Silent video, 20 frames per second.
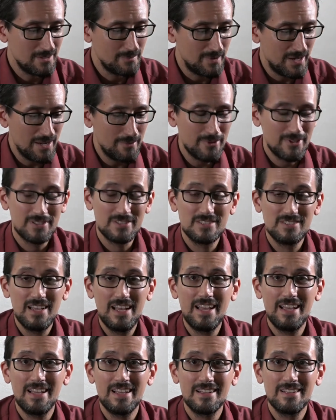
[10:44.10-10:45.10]
The Bible is
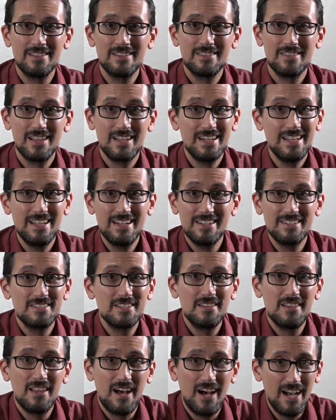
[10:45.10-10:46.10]
saying that it
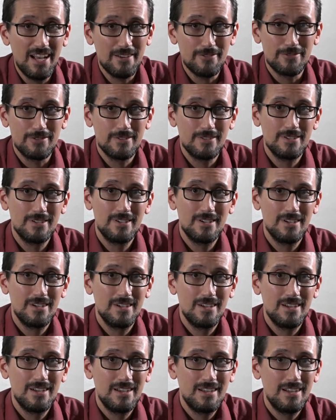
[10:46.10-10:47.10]
is alive.
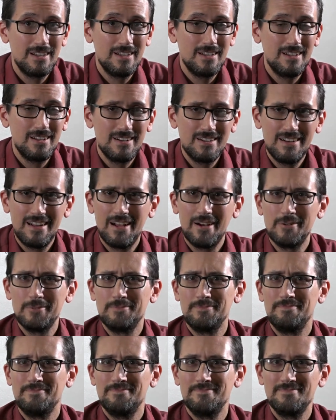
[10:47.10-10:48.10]

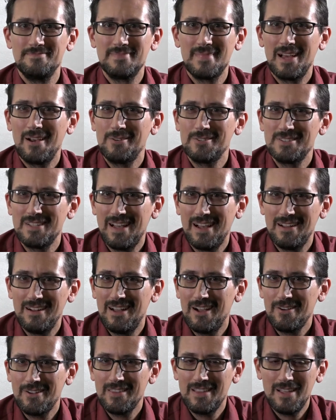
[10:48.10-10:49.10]
Now, how's
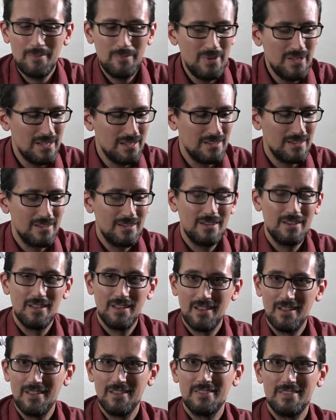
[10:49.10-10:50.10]
that? How can that be?
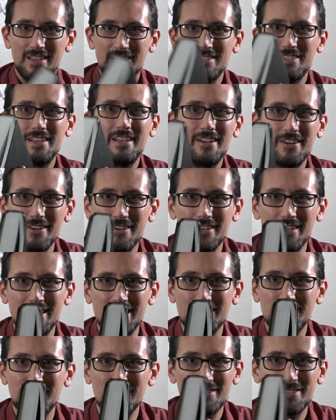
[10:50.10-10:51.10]
This here
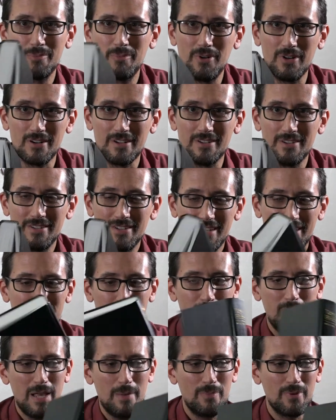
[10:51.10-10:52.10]
is just a book.
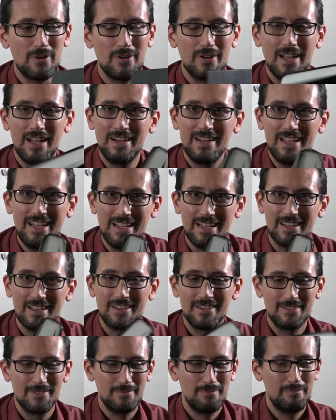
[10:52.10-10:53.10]
It's paper and
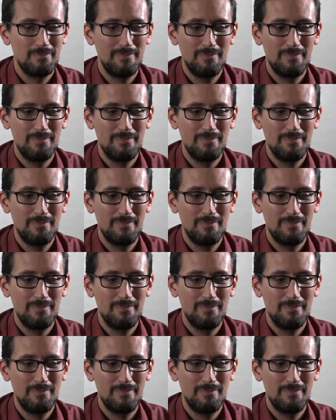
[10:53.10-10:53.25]
ink,